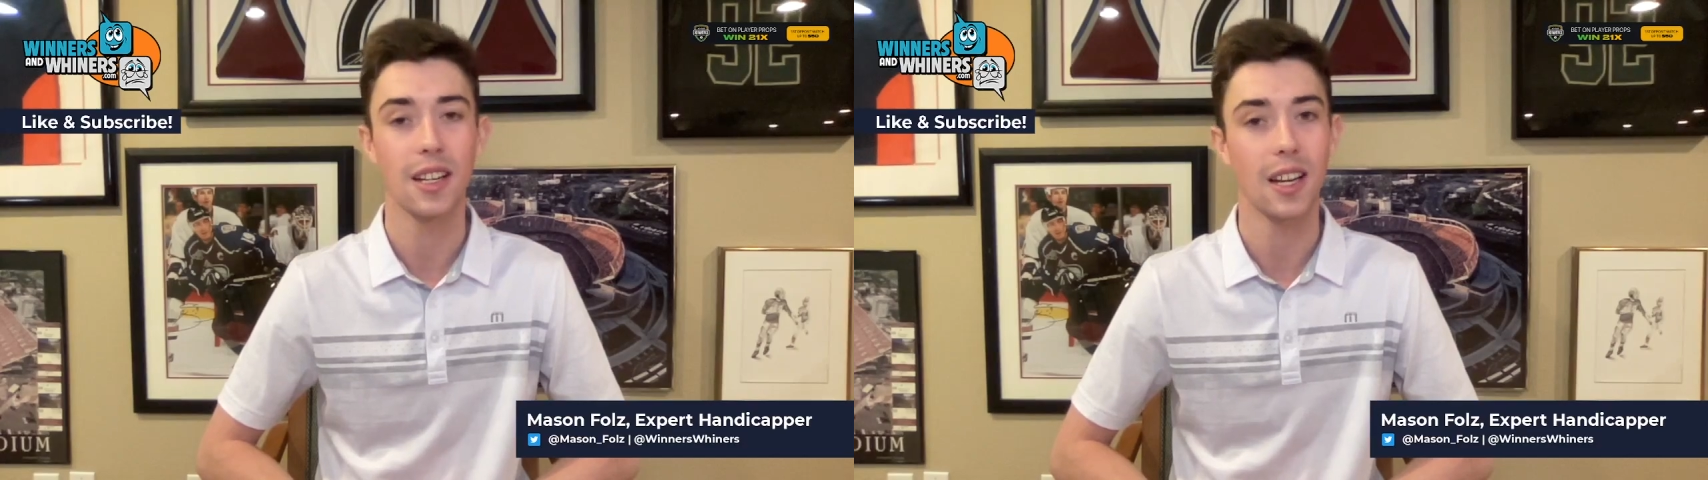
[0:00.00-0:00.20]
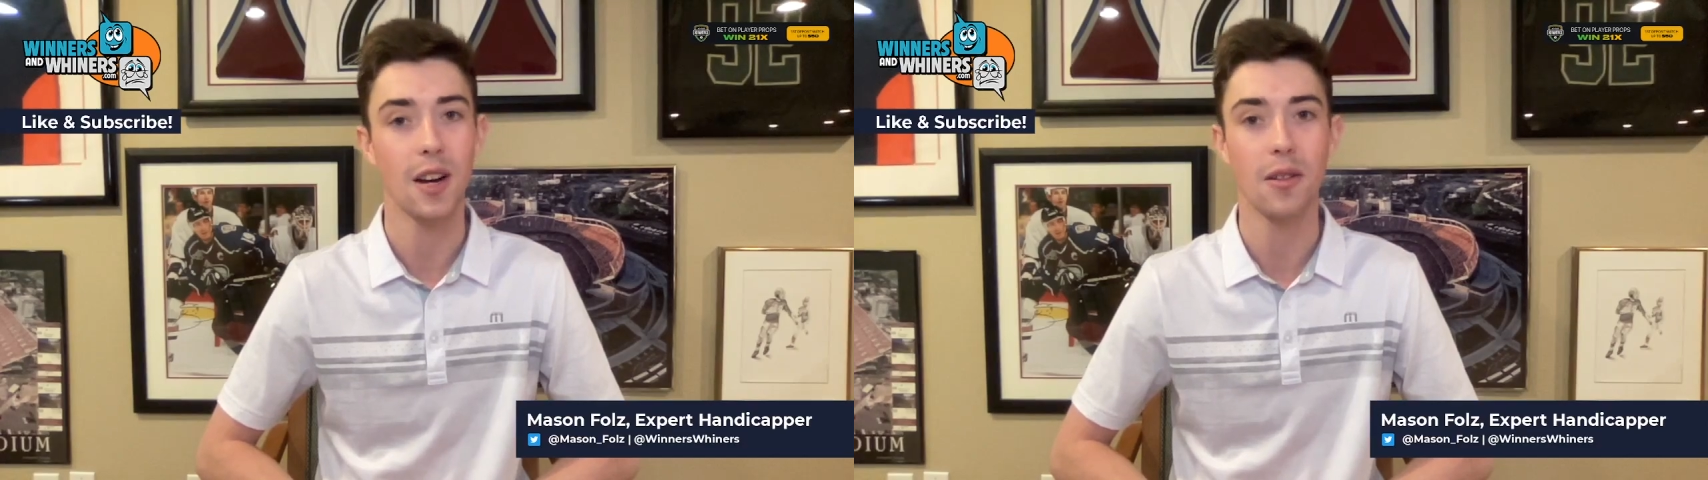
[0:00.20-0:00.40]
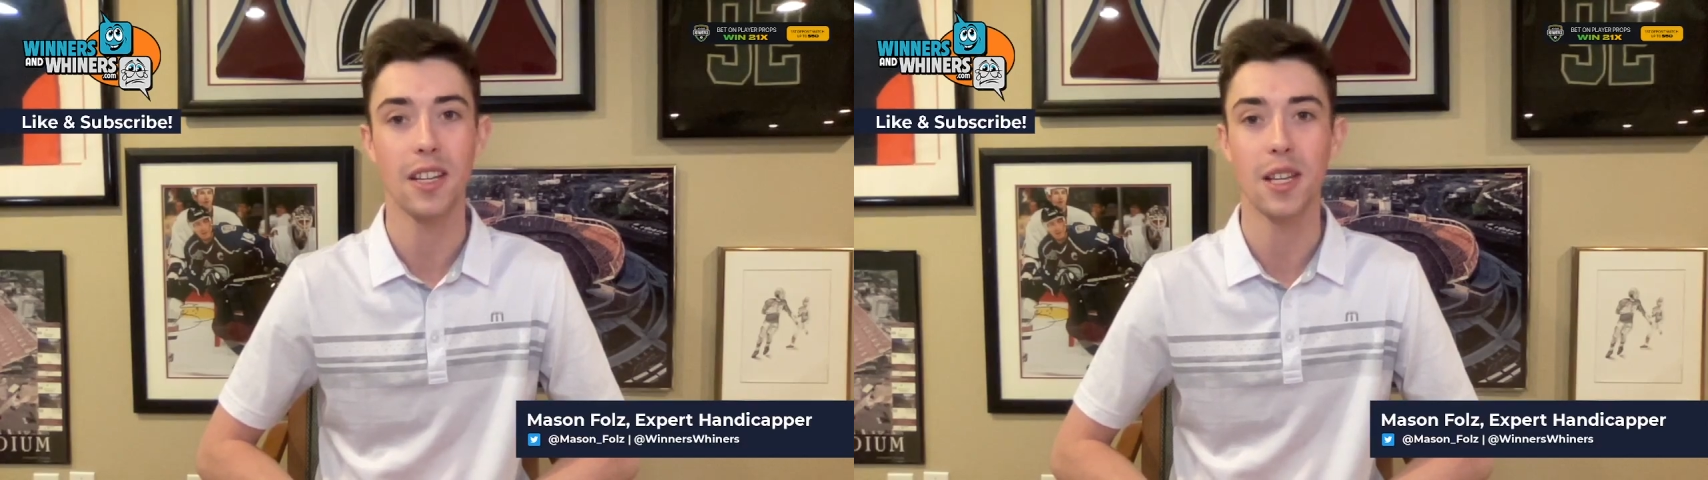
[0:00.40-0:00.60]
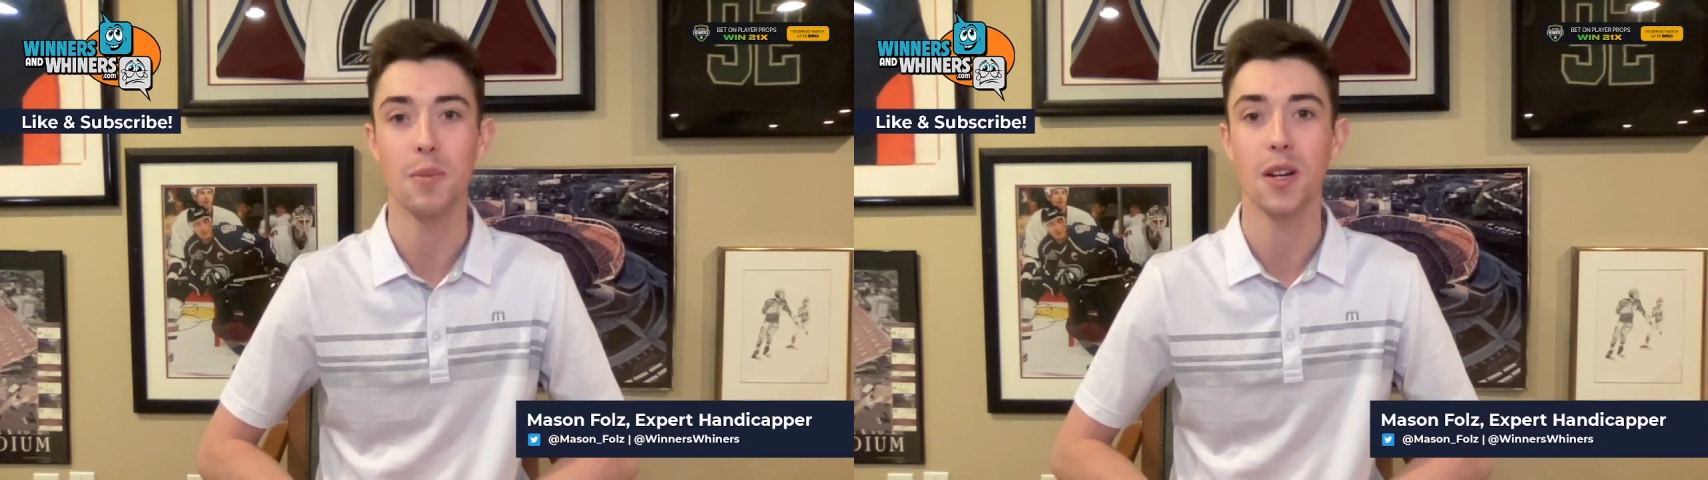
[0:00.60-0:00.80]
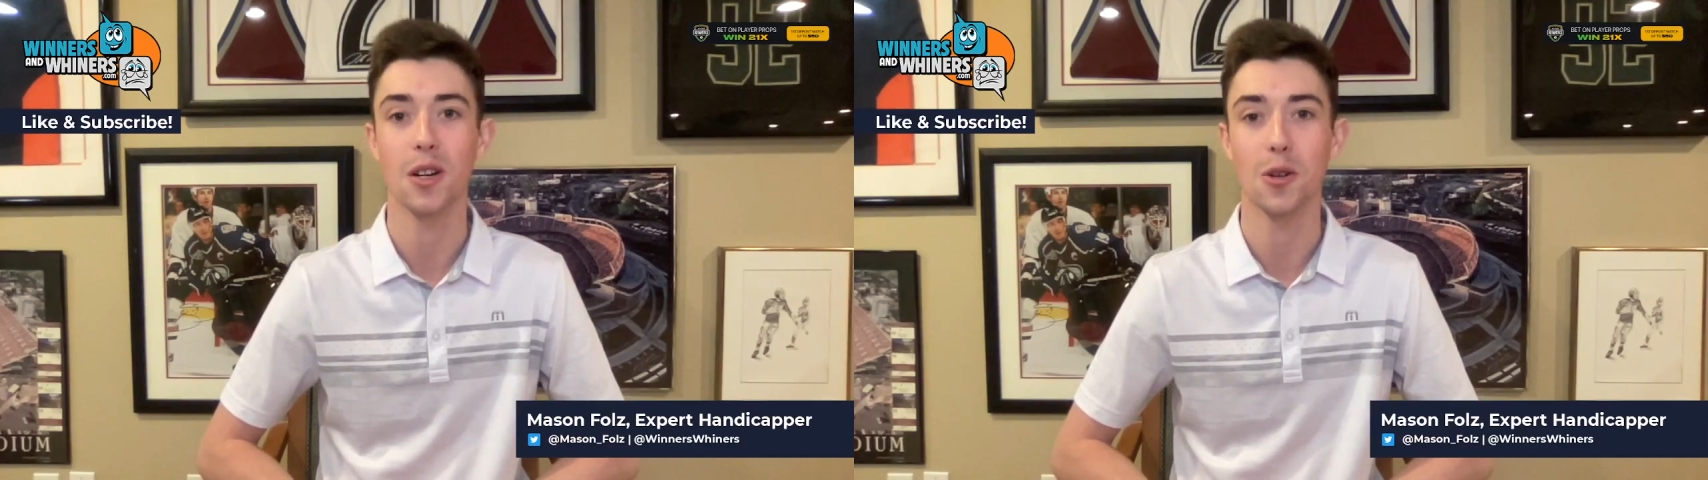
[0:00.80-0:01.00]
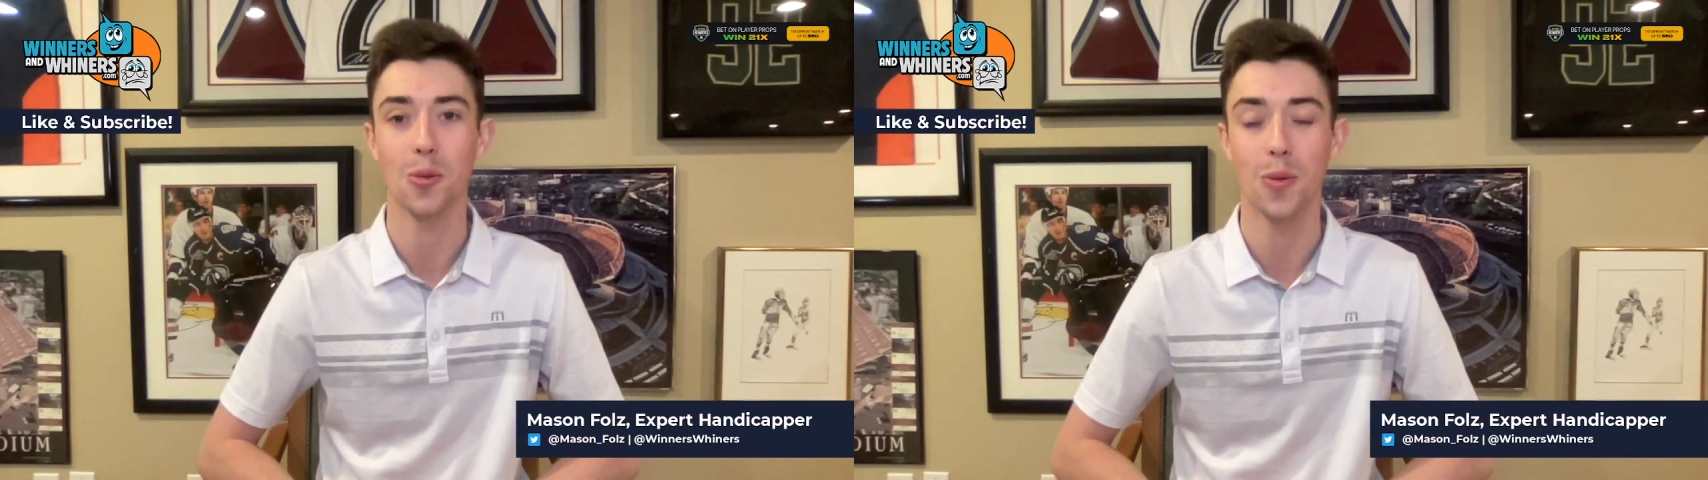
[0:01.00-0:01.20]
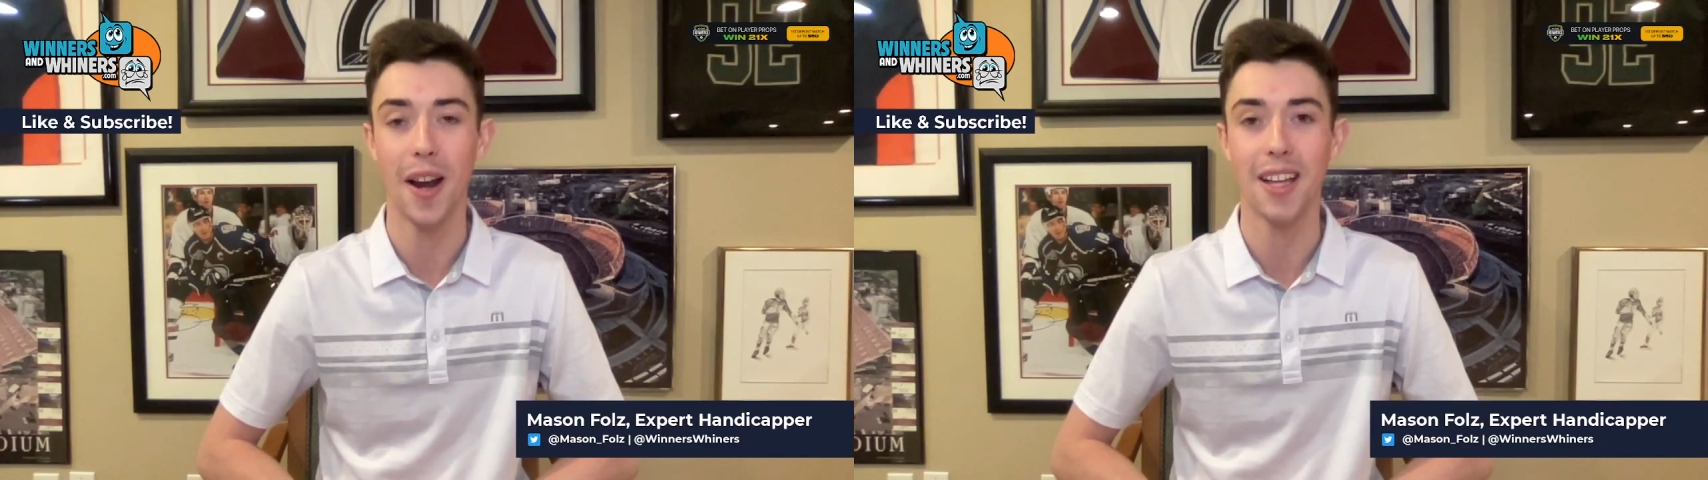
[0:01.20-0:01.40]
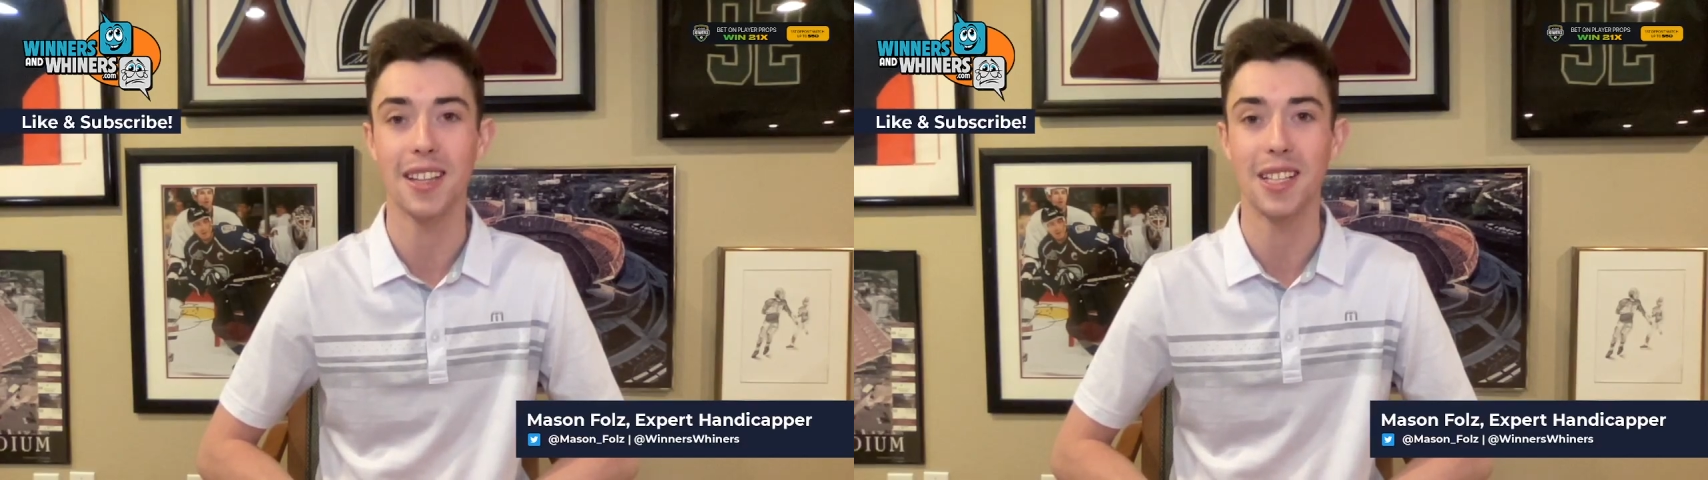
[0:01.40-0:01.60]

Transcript: and I'll keep cranking